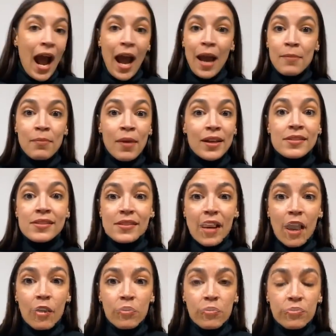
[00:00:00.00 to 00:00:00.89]
I
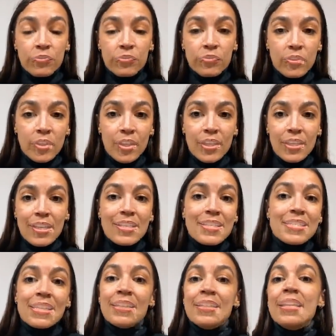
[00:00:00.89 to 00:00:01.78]
myself
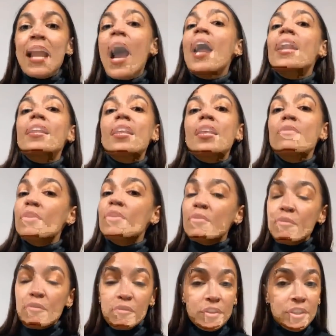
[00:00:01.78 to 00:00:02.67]
did not
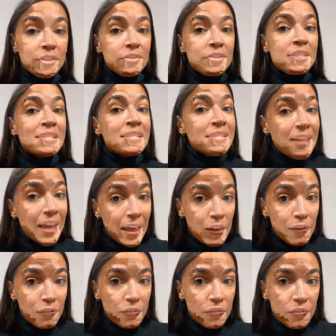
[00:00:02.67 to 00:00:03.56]
even feel
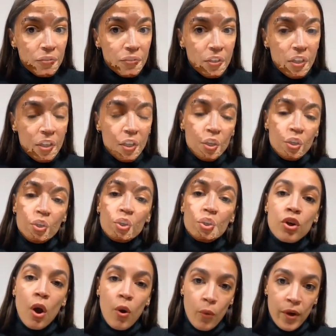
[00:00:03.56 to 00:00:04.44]
safe
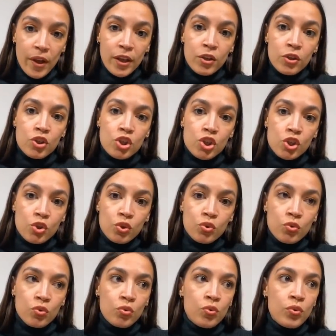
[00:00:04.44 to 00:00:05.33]
going
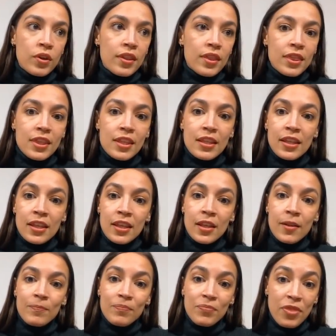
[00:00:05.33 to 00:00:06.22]
to
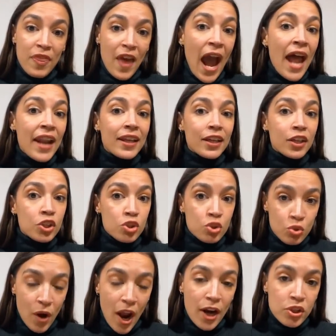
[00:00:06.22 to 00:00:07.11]
that
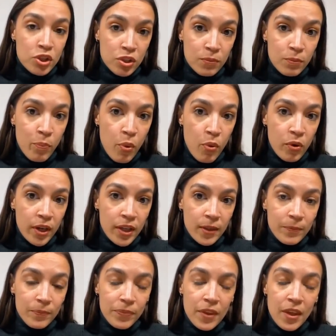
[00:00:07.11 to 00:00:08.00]
extraction
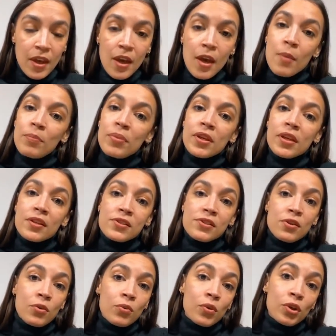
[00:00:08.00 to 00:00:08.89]
point because
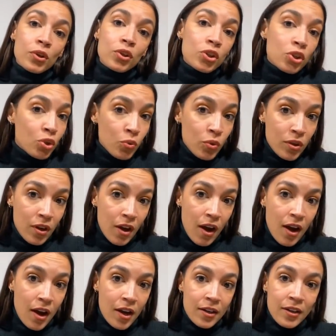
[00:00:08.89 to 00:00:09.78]
there were
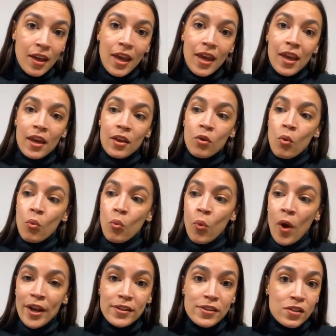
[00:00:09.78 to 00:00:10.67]
QAnon and
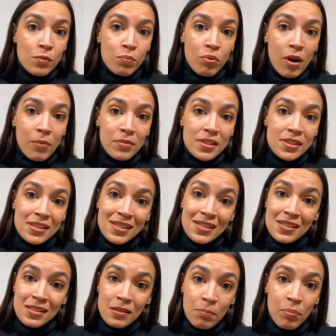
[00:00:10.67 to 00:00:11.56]
white supremacist
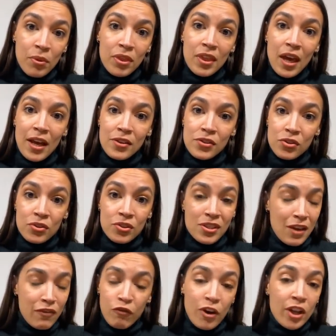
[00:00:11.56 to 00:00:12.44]
sympathizers
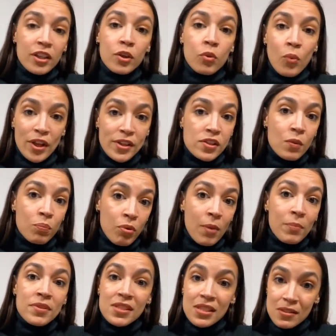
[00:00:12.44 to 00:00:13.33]
and frankly white
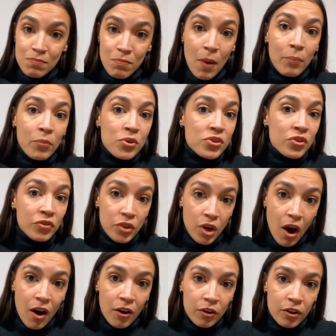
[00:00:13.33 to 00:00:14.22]
supremacist members of
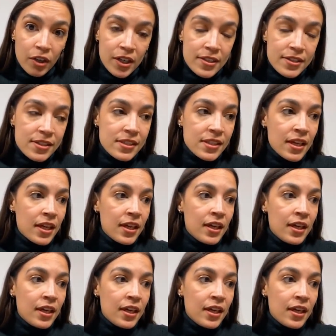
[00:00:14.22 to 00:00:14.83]
Congress